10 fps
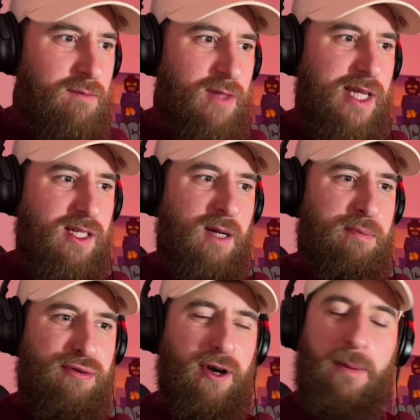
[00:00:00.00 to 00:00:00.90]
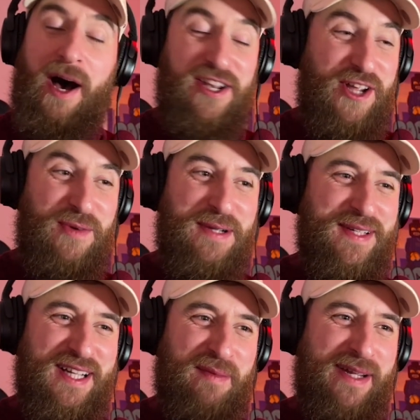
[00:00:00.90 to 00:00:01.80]
He's a proper. I knew he was
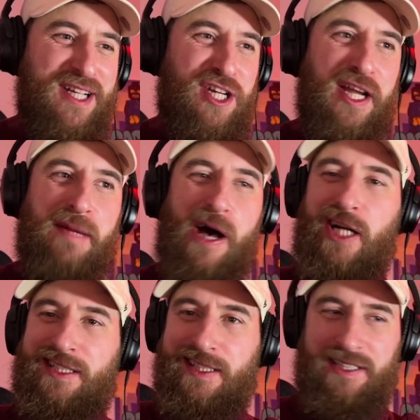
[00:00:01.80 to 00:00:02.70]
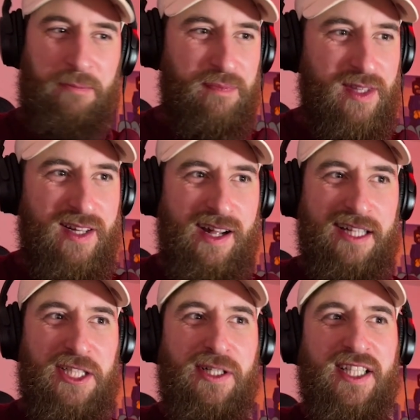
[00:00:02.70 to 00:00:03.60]
going to be a chingy bastard. As
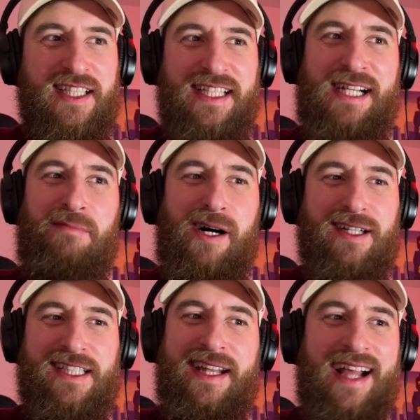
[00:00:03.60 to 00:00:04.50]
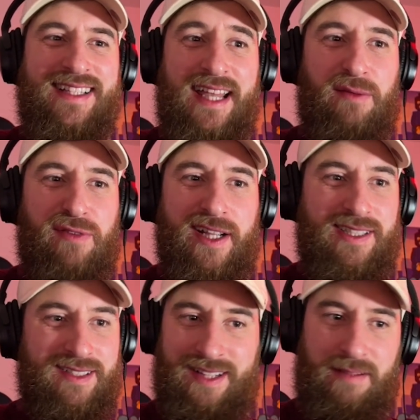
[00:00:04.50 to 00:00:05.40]
soon as I see that mask and that tech flex, I
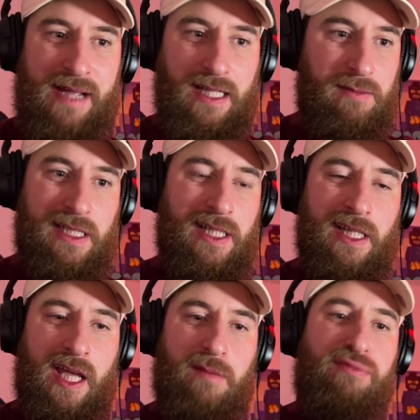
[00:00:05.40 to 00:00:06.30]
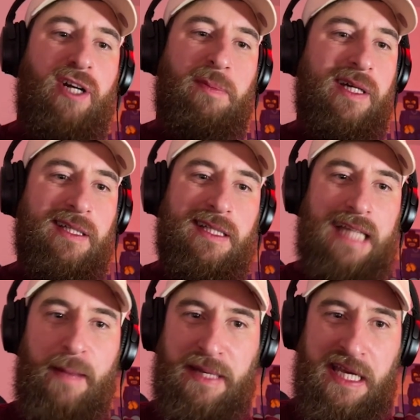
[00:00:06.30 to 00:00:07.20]
was like, mate, we're going to get a proper
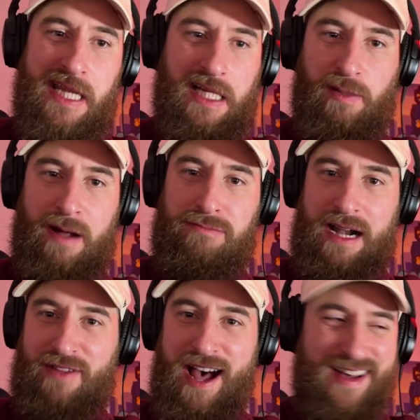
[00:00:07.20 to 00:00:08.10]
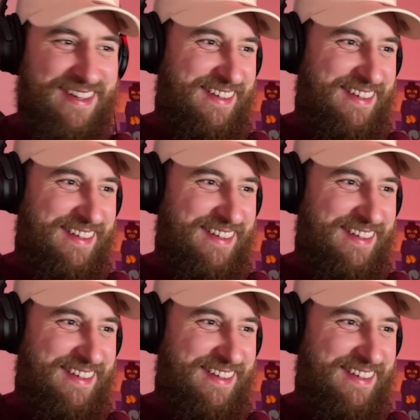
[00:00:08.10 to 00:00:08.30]
stabby in this one, brother.